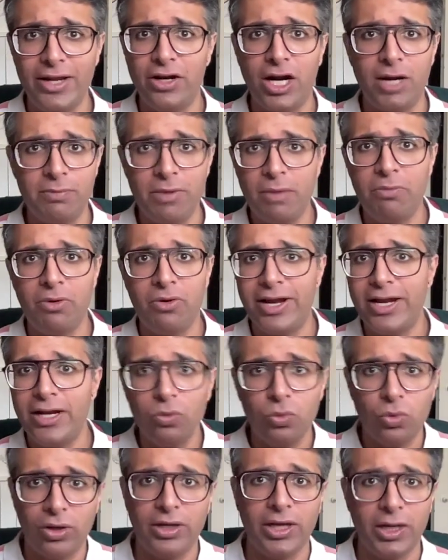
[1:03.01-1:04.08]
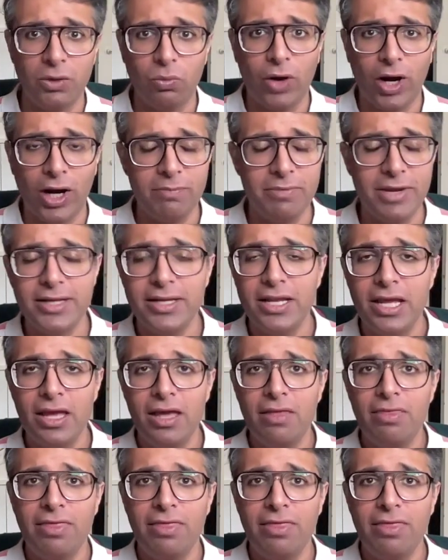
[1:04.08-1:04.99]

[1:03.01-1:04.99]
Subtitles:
And I remember in a work environment,